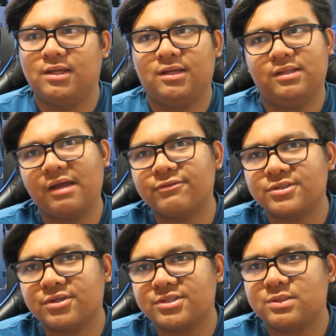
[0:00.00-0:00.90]
live
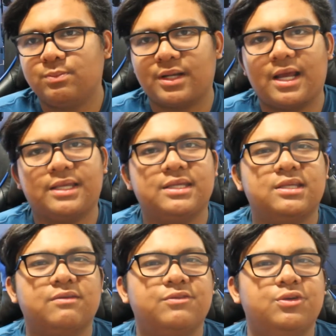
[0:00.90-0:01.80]
results, but I can
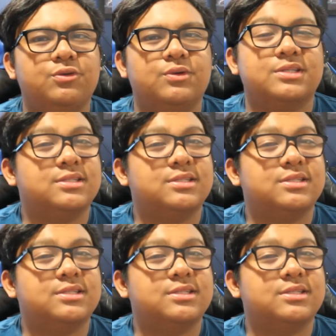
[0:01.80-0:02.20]
give you